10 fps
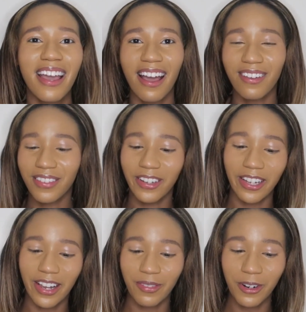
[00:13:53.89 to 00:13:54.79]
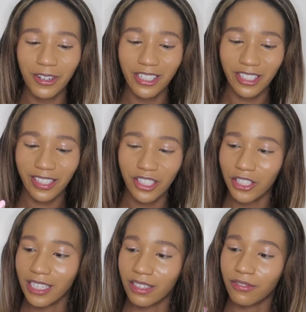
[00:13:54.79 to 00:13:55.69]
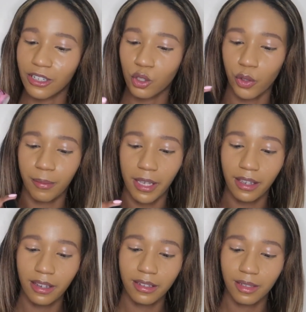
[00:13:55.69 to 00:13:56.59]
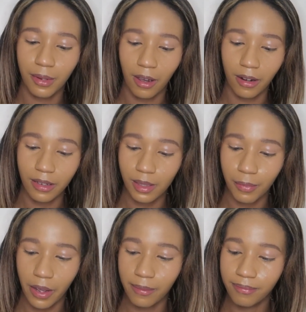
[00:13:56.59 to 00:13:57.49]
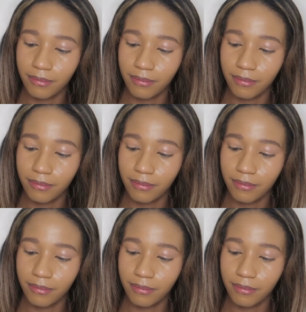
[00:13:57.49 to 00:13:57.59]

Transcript: I feel like I want to just exchange it for dreamy, to be honest, but